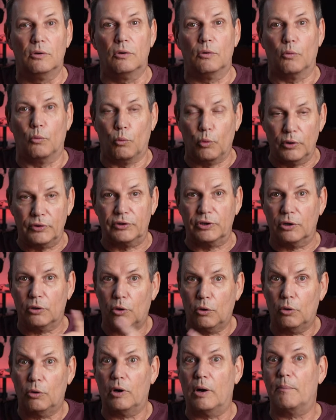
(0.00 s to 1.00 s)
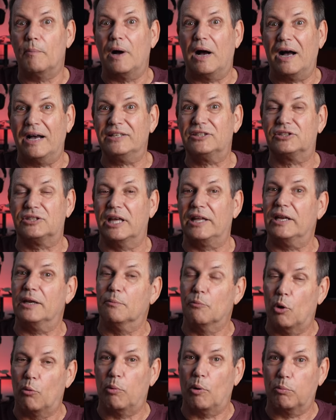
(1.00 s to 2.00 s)
with the Hohem iSteady
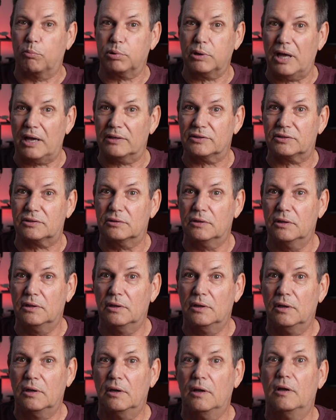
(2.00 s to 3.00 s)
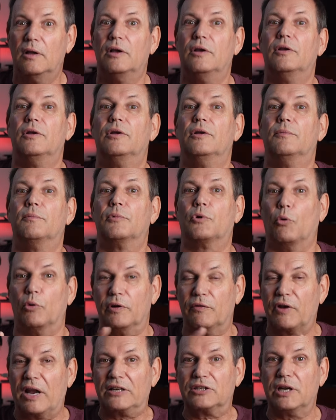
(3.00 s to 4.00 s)
Mobile Plus. Go
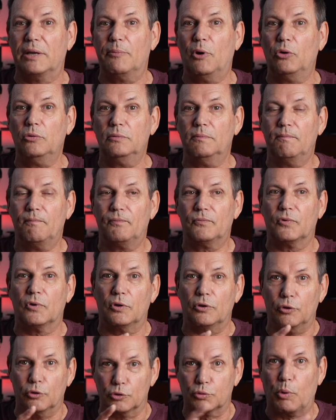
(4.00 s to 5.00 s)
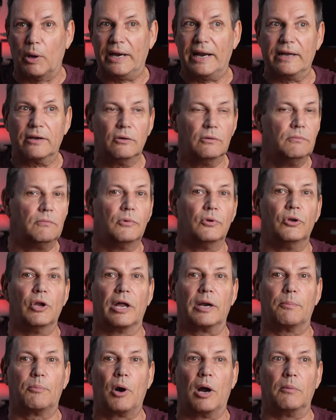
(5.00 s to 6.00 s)
into flashlight mode, use wide angle,
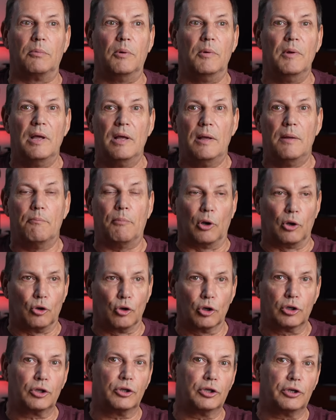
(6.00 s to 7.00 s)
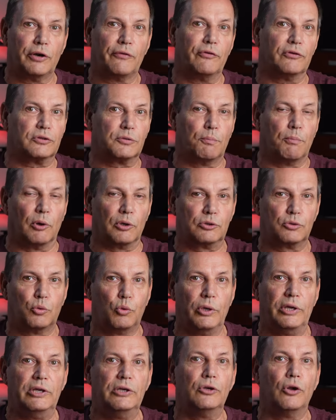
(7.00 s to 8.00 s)
not a problem. But look at the difference
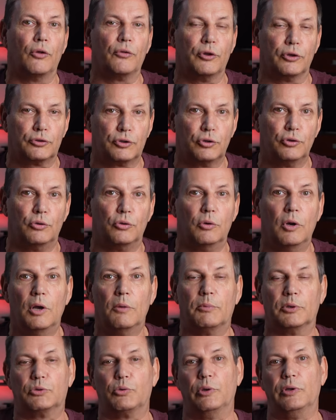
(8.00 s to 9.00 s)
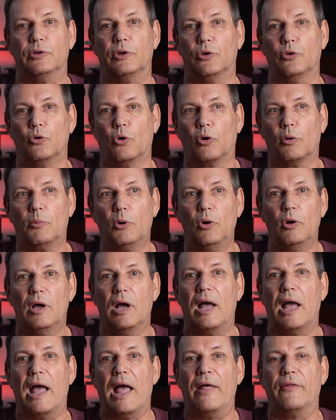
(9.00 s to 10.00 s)
between the two, between the normal
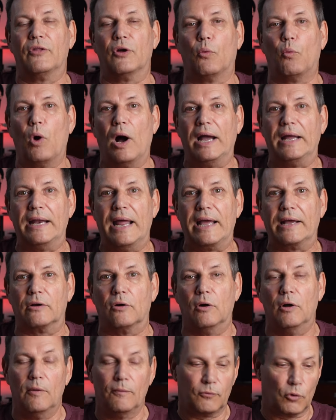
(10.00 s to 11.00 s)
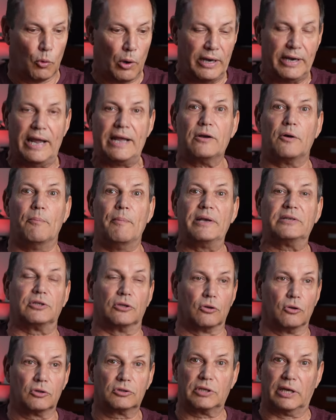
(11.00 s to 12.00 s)
and the wide angle. The wide angle makes
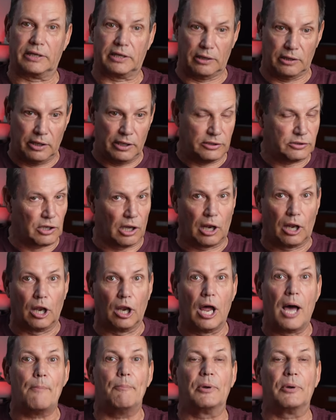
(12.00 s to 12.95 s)
it look like it's a lot